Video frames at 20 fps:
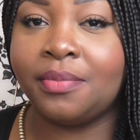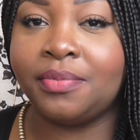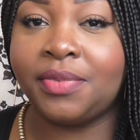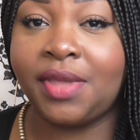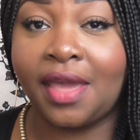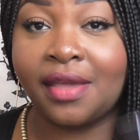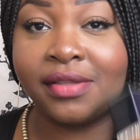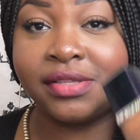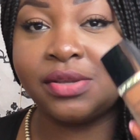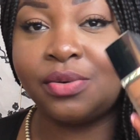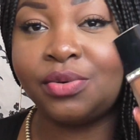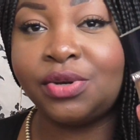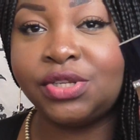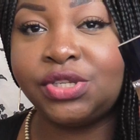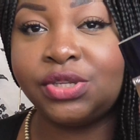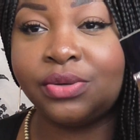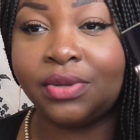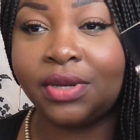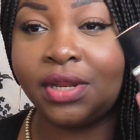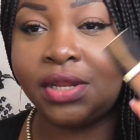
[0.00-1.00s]
yeah, so I wanted to
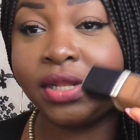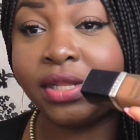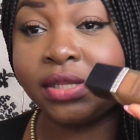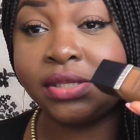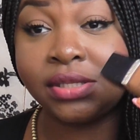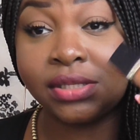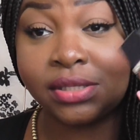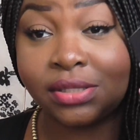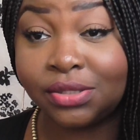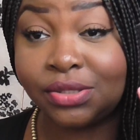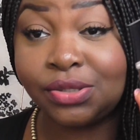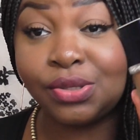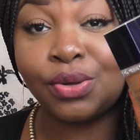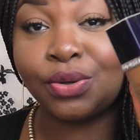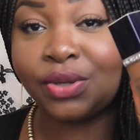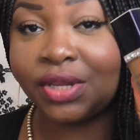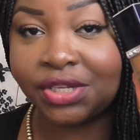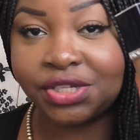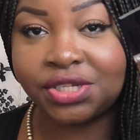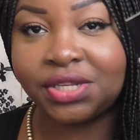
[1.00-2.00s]
do it. This is
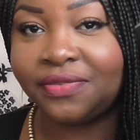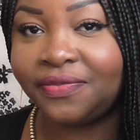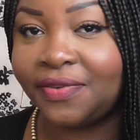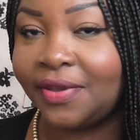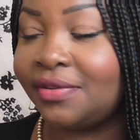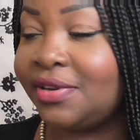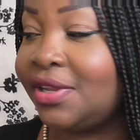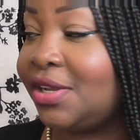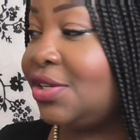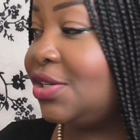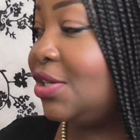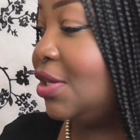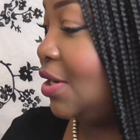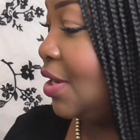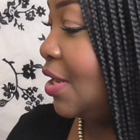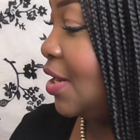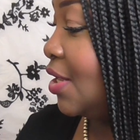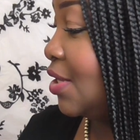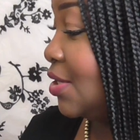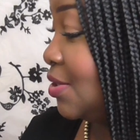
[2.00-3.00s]
not a cheap foundation,
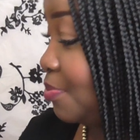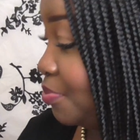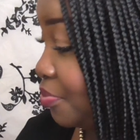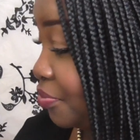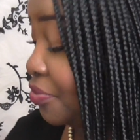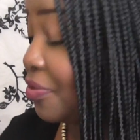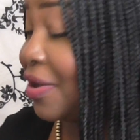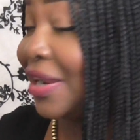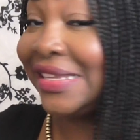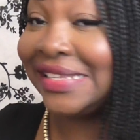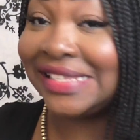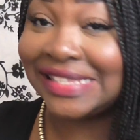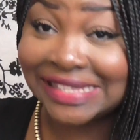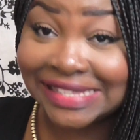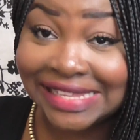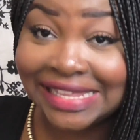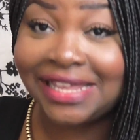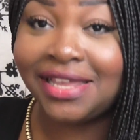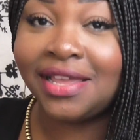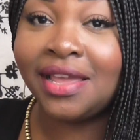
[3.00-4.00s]
it is
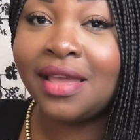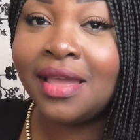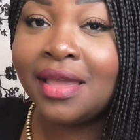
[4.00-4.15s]
pricey.